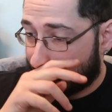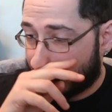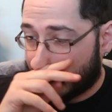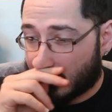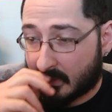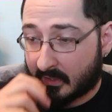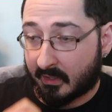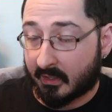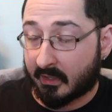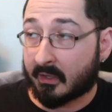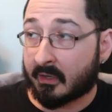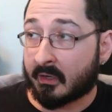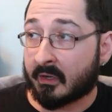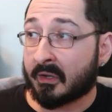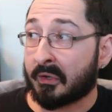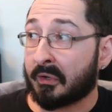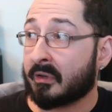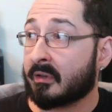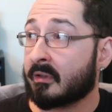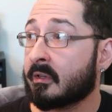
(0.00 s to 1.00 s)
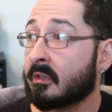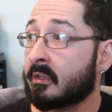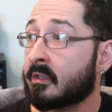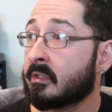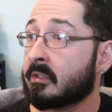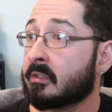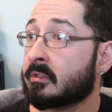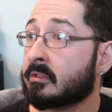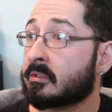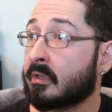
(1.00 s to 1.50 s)
and
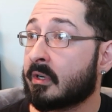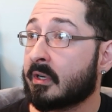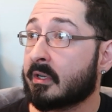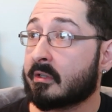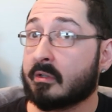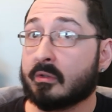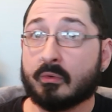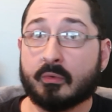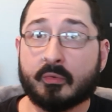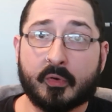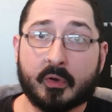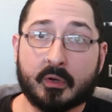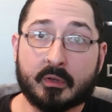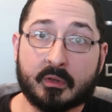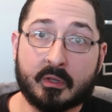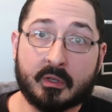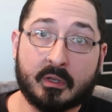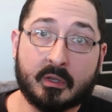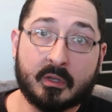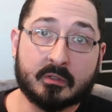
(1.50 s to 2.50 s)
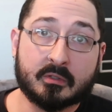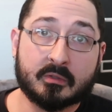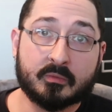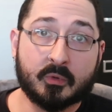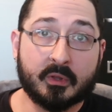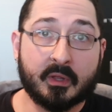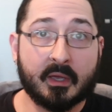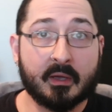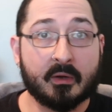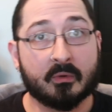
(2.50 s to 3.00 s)
trying to do fun things
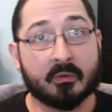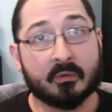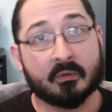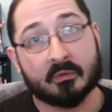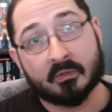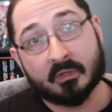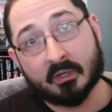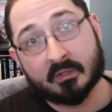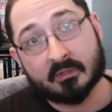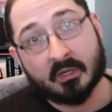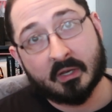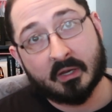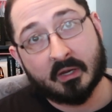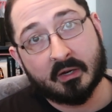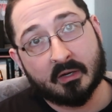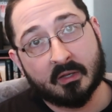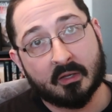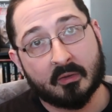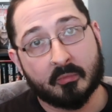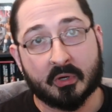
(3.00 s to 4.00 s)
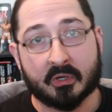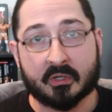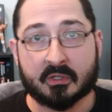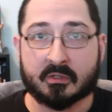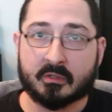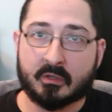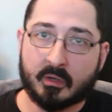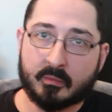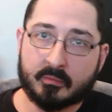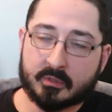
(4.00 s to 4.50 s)
without the anxiety, but
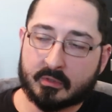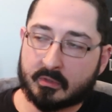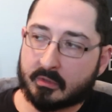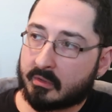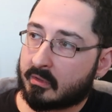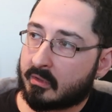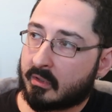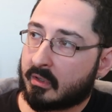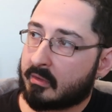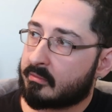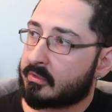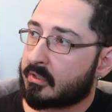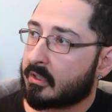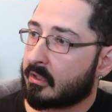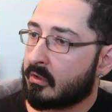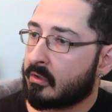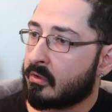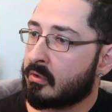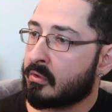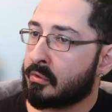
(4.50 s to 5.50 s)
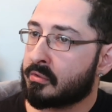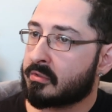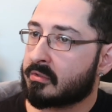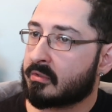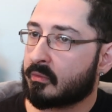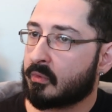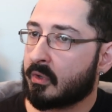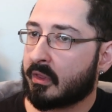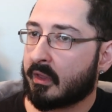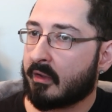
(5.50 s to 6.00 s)
it comes and
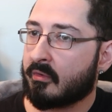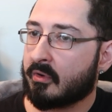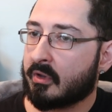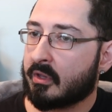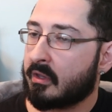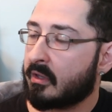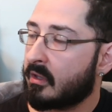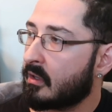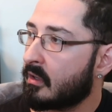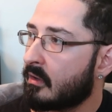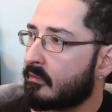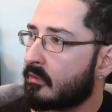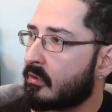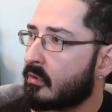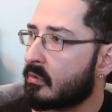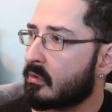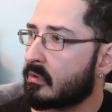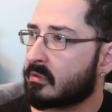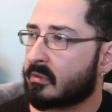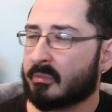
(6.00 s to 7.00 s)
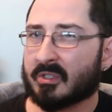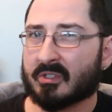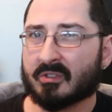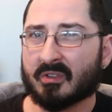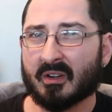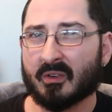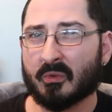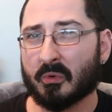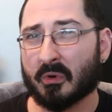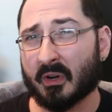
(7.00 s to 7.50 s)
goes with everything, of course. I've been
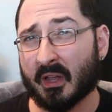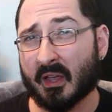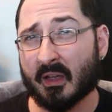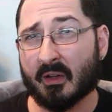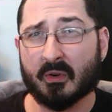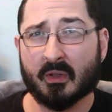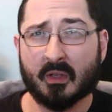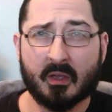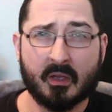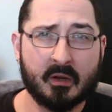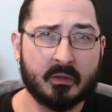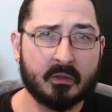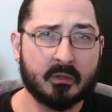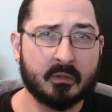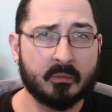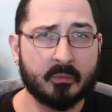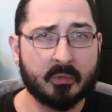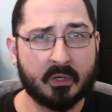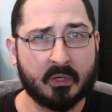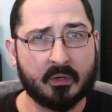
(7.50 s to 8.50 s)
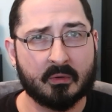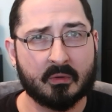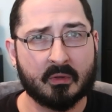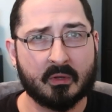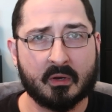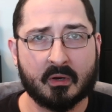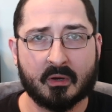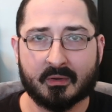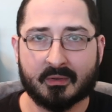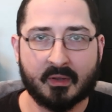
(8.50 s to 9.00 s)
trying to work out again a little bit here and
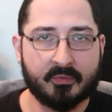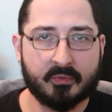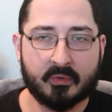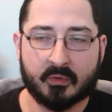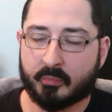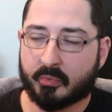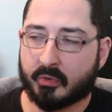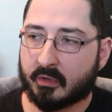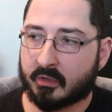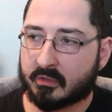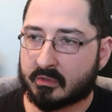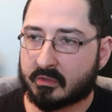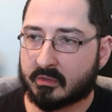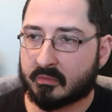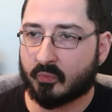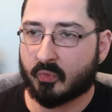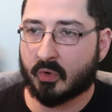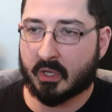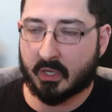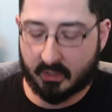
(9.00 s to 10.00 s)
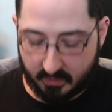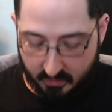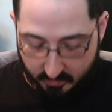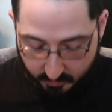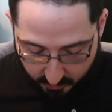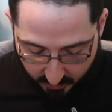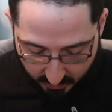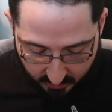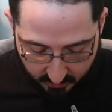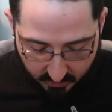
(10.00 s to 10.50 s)
there. I definitely put on some weight in the
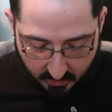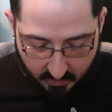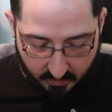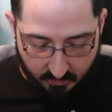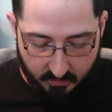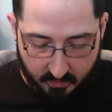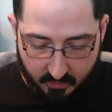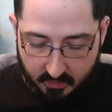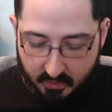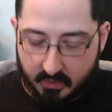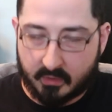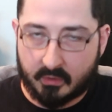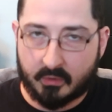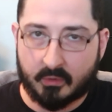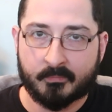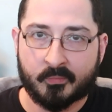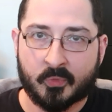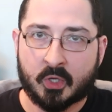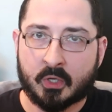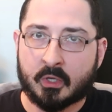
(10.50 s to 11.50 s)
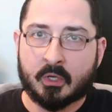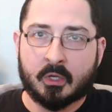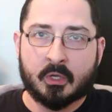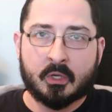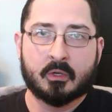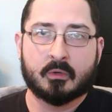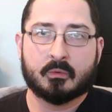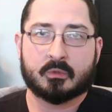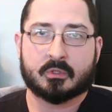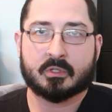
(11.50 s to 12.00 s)
belly area here,
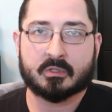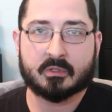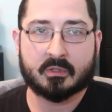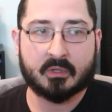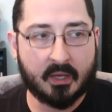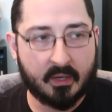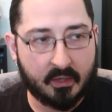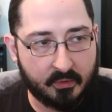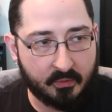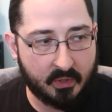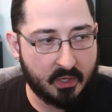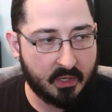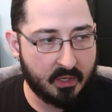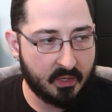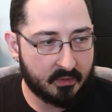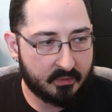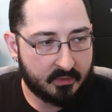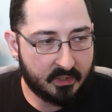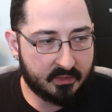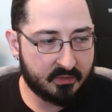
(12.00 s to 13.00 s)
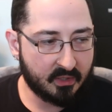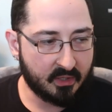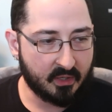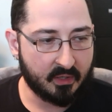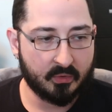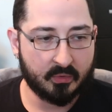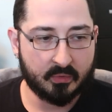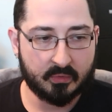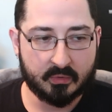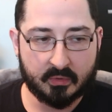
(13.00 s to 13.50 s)
which is not great. As I
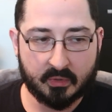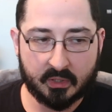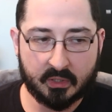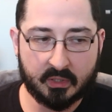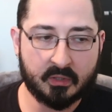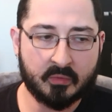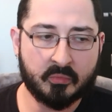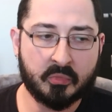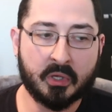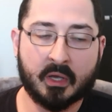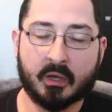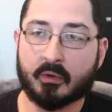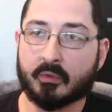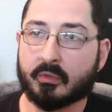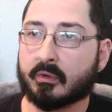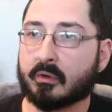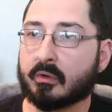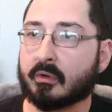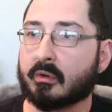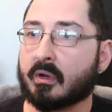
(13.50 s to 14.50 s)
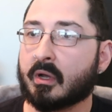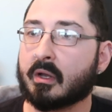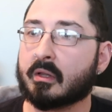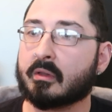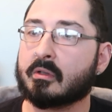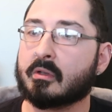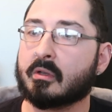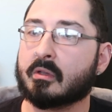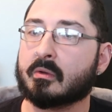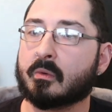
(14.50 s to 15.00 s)
get older, I need to be healthier,
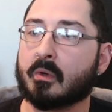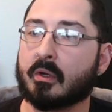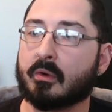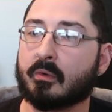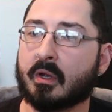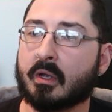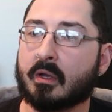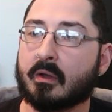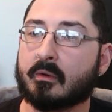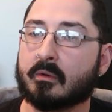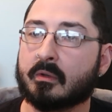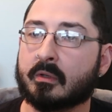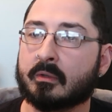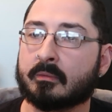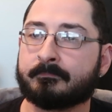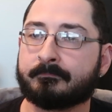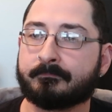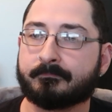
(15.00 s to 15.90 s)
not the other way around.